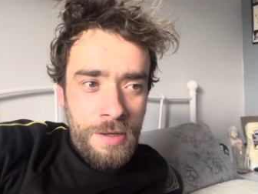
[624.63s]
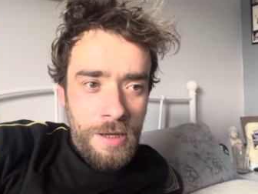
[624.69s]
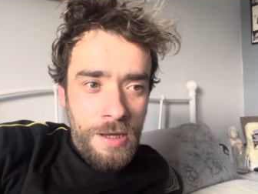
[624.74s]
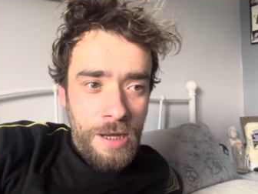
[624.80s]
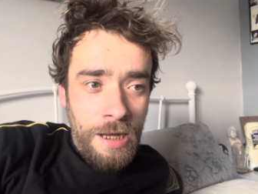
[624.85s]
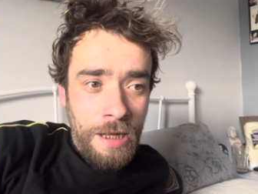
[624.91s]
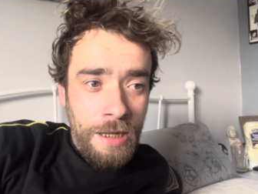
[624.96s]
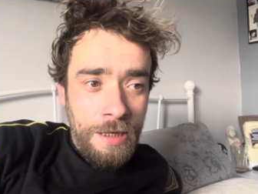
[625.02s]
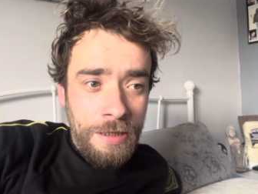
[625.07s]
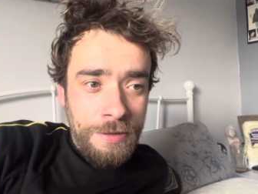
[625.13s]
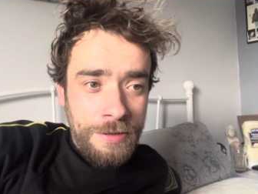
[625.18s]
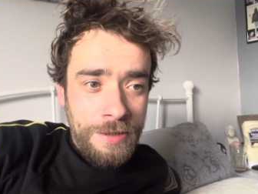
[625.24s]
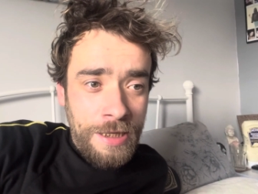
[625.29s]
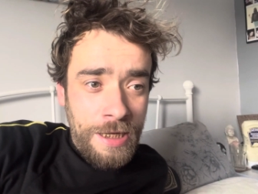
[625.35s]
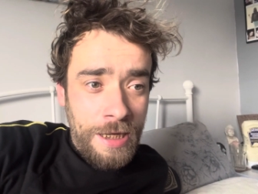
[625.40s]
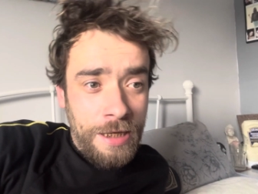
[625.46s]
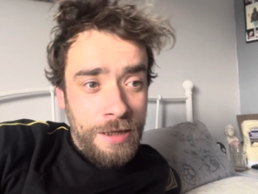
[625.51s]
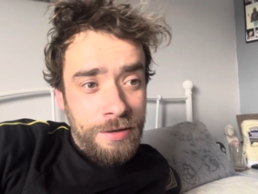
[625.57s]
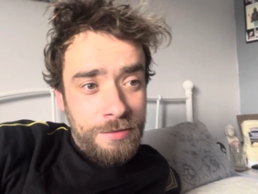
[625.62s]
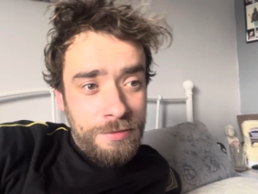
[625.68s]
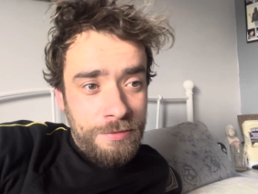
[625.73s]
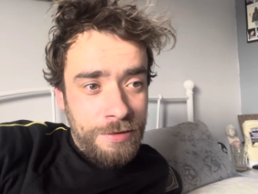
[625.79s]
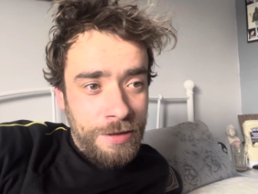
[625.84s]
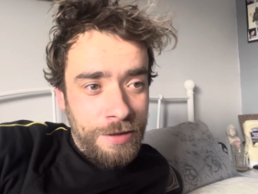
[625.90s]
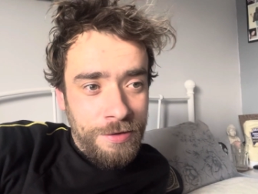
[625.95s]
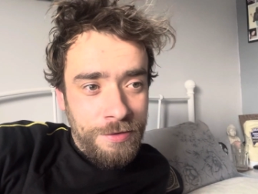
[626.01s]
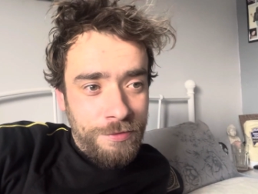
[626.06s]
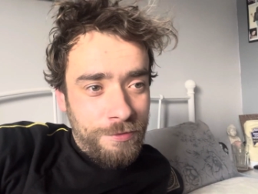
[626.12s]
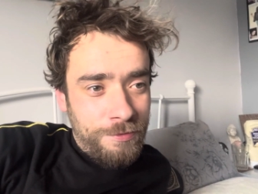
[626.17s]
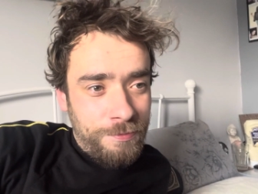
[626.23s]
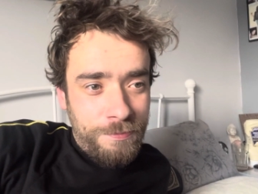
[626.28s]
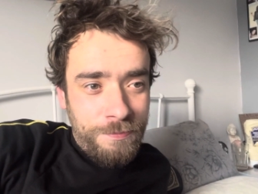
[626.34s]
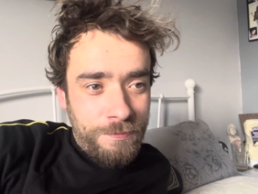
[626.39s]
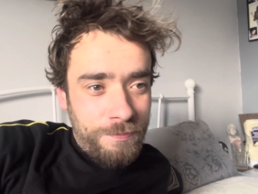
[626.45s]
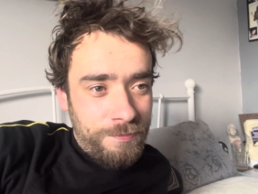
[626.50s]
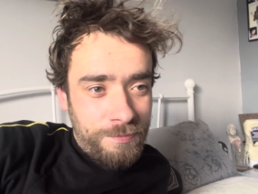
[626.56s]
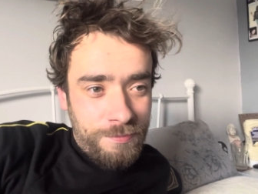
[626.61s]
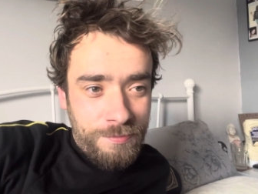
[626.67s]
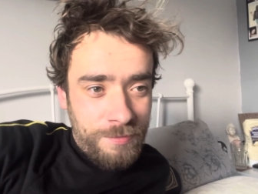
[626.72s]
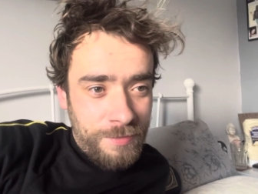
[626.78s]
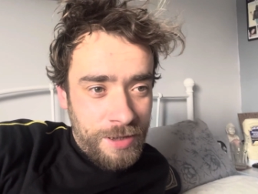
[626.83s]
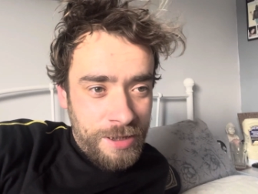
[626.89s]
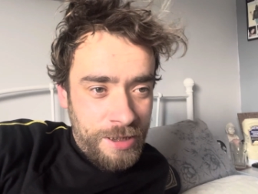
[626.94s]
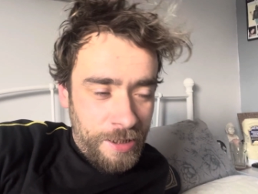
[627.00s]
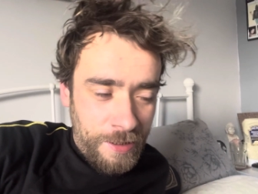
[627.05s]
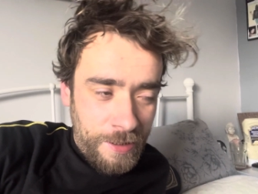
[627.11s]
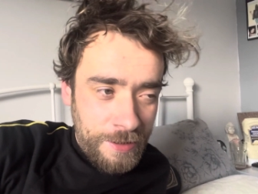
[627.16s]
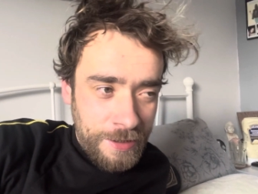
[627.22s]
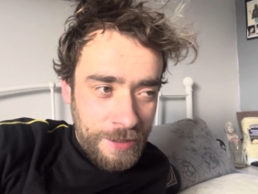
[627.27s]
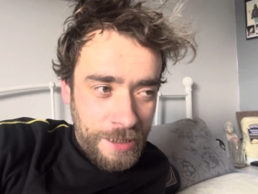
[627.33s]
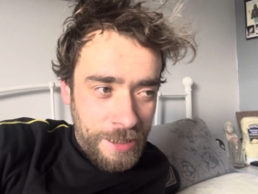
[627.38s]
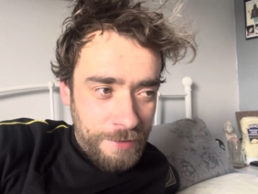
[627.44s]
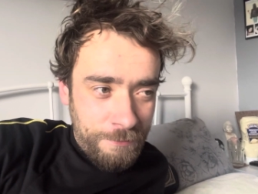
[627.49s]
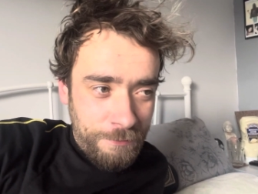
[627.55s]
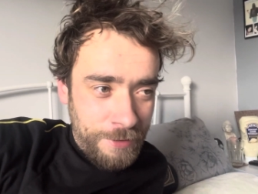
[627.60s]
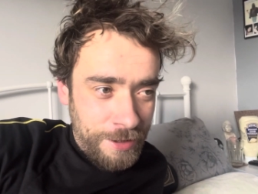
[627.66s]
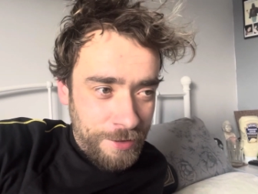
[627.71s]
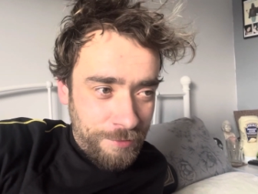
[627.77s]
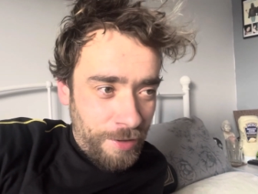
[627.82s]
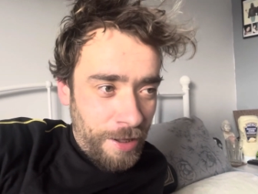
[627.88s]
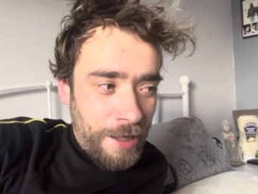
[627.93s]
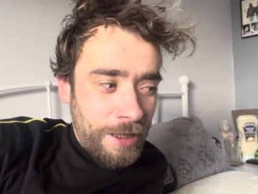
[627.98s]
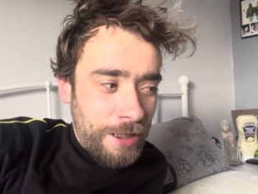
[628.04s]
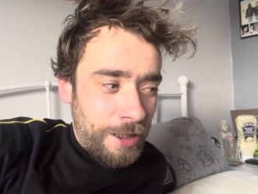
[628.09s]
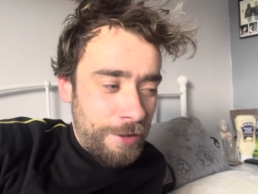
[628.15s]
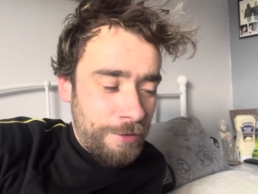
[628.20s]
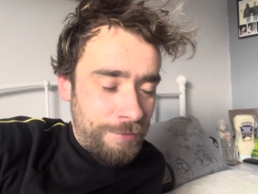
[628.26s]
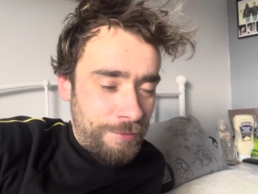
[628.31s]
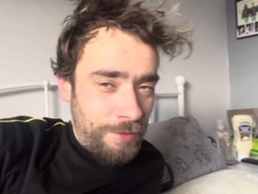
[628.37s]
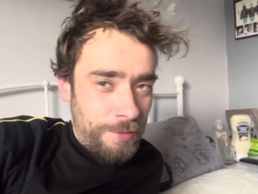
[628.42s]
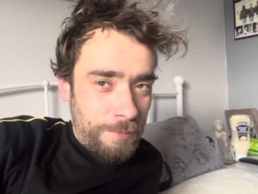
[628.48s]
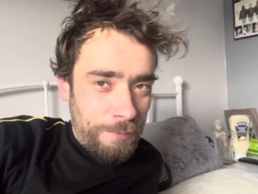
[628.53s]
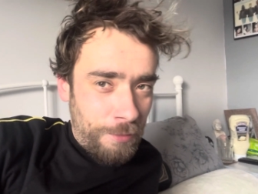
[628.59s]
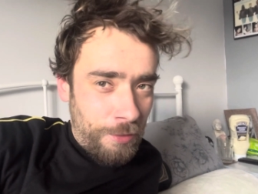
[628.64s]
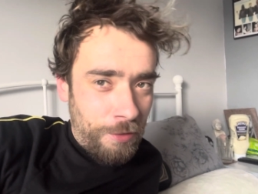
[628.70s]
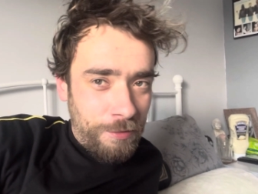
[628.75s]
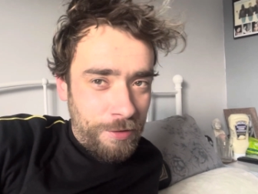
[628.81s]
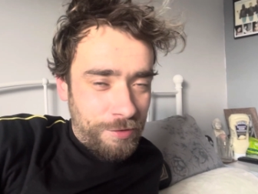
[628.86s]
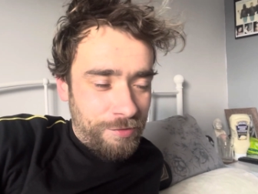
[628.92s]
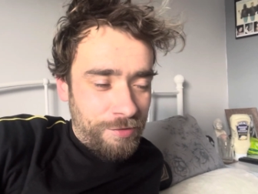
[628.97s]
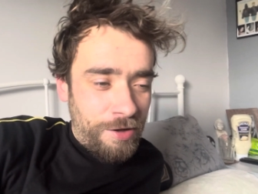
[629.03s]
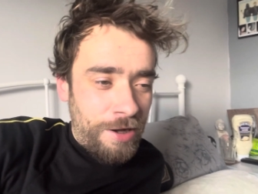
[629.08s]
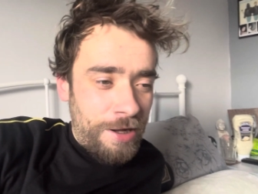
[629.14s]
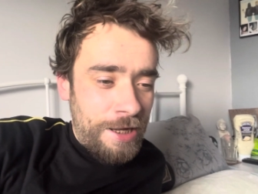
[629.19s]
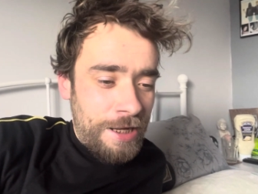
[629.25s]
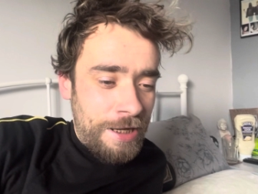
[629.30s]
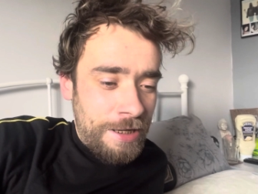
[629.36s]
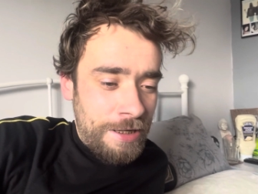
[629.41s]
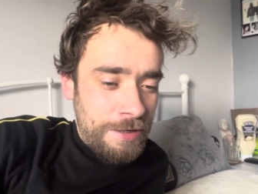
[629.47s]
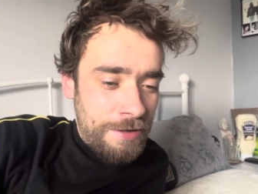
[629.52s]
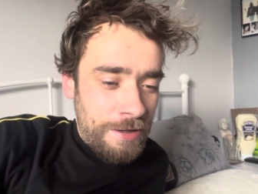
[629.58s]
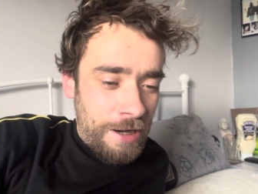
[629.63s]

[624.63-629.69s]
And yeah, it's kind of when it's getting closer, more exciting.